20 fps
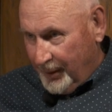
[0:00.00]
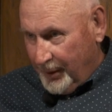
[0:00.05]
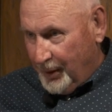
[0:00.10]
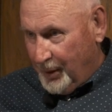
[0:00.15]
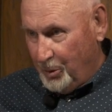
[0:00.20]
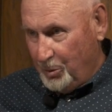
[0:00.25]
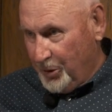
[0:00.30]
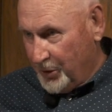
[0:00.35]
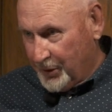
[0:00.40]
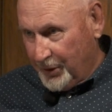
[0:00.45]
He
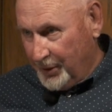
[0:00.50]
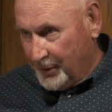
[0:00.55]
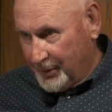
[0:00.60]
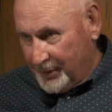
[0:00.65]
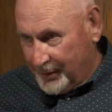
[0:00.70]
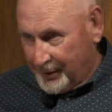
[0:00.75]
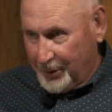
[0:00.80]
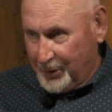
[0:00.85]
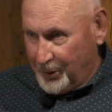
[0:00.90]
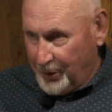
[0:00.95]
was the
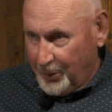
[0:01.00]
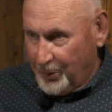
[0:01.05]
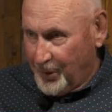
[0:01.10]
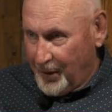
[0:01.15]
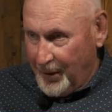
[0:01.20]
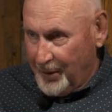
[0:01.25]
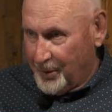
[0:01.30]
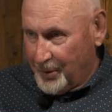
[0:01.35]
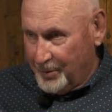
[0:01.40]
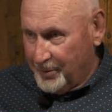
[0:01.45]

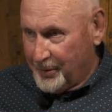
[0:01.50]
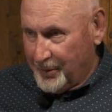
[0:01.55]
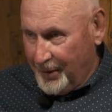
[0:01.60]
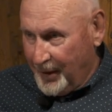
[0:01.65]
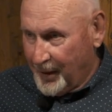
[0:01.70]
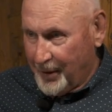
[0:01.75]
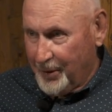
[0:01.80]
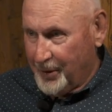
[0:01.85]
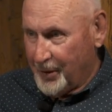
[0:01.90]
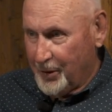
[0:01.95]
curator of
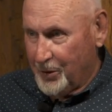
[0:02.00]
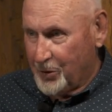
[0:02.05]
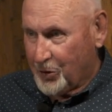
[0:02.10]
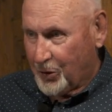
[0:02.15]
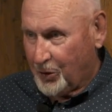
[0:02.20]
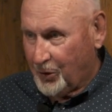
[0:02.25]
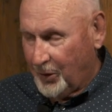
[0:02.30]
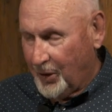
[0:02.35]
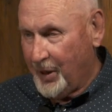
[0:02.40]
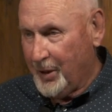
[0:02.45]
heritage
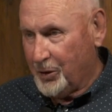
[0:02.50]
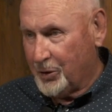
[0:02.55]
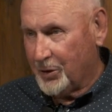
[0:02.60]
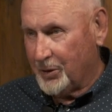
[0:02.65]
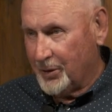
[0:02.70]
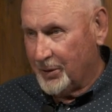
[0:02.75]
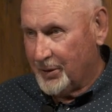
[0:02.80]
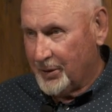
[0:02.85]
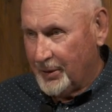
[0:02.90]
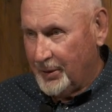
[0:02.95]

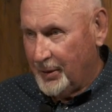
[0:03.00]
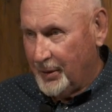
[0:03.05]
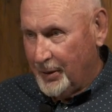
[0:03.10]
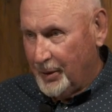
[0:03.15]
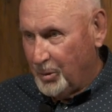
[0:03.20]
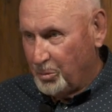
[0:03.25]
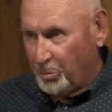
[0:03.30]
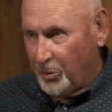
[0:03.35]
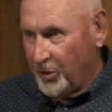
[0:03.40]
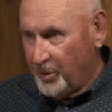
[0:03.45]
collections.
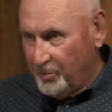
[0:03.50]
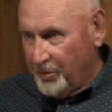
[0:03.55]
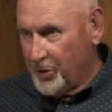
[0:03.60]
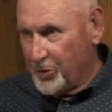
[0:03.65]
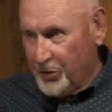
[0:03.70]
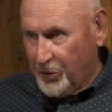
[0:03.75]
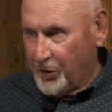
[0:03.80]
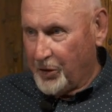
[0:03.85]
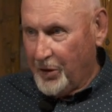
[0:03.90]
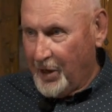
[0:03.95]

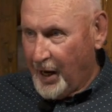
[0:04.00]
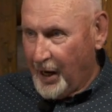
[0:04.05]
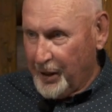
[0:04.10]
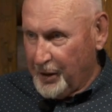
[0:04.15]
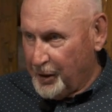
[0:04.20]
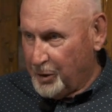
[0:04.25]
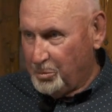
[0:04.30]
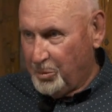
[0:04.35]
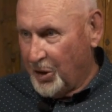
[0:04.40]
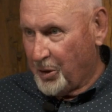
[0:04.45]
Previous to that,
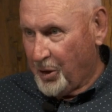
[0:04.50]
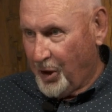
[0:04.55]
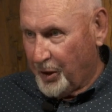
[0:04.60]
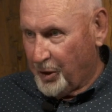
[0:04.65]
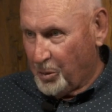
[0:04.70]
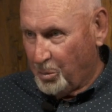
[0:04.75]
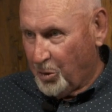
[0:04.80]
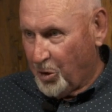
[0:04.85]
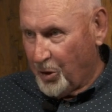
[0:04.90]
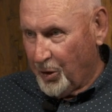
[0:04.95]
he'd on
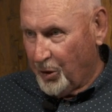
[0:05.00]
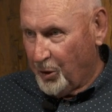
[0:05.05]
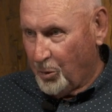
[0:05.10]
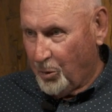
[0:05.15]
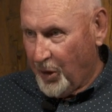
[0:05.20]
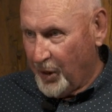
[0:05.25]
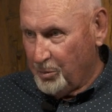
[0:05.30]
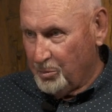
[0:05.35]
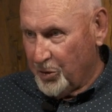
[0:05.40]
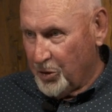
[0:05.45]
the board of the
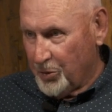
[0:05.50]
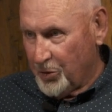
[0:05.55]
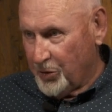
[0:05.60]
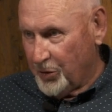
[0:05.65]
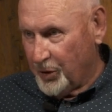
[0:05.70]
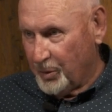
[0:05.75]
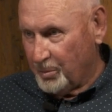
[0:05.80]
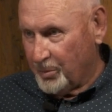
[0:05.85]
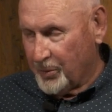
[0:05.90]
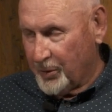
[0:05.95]
Whyte
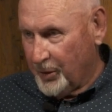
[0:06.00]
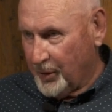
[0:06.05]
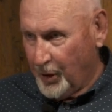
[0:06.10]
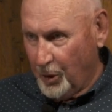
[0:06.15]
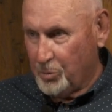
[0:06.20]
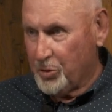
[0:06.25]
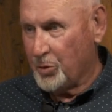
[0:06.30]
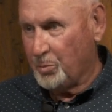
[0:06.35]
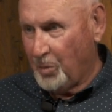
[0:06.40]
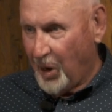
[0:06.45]
Museum. He
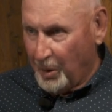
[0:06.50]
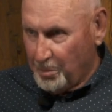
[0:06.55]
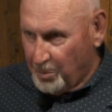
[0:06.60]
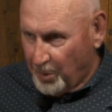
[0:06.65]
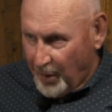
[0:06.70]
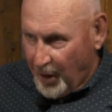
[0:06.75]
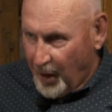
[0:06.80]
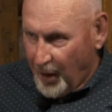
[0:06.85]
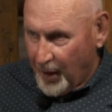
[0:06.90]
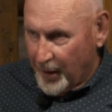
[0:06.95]
was my
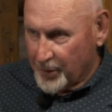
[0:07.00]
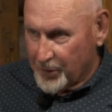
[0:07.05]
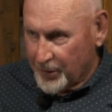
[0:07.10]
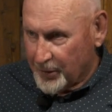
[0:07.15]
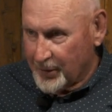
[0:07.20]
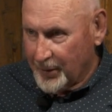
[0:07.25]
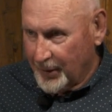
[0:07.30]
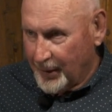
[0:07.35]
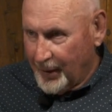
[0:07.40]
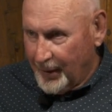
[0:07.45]
boss.